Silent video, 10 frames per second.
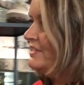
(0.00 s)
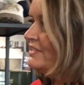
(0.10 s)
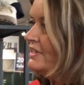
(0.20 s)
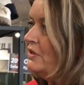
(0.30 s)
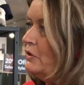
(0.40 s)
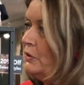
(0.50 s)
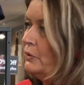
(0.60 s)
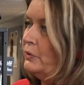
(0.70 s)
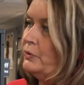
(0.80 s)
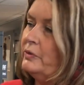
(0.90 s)
is a
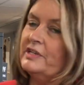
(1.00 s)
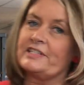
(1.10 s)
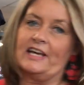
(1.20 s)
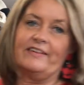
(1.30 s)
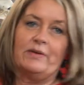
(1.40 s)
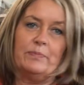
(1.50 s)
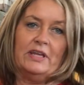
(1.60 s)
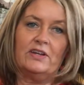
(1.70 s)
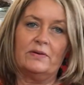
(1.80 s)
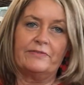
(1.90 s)
new, it's kind of a
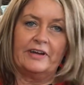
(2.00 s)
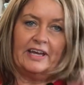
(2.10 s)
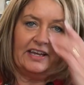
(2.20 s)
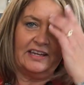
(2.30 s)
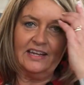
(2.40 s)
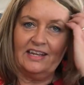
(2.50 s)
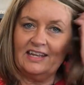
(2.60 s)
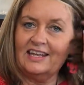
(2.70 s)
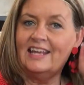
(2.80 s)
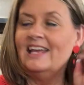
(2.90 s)
medium red.
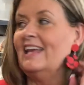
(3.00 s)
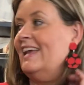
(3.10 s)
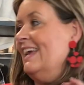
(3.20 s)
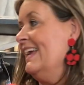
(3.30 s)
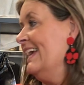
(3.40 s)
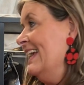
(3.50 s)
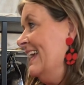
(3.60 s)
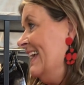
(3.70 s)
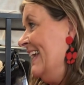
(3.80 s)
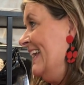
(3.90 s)

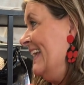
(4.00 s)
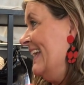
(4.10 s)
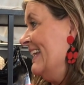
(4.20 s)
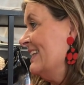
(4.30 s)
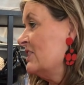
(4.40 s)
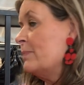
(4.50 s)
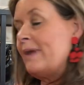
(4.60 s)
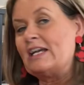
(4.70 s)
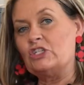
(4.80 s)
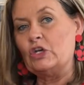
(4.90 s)
Tomato.
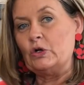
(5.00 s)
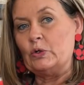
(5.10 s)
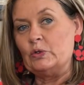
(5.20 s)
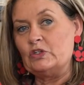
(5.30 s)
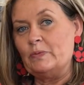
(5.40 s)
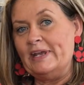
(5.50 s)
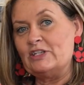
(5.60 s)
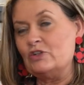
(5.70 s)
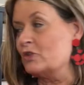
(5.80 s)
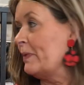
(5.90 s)
Tomato.
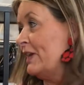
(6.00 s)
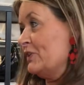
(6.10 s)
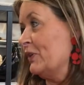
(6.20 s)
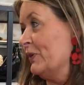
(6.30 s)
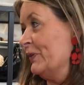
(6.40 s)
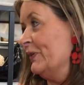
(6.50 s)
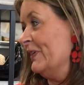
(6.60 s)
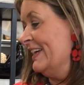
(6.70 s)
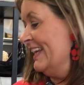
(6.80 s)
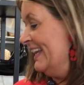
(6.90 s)
Tomato. Tomato. Tomato.
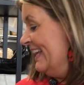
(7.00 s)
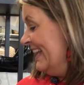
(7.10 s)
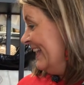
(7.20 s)
Tomato.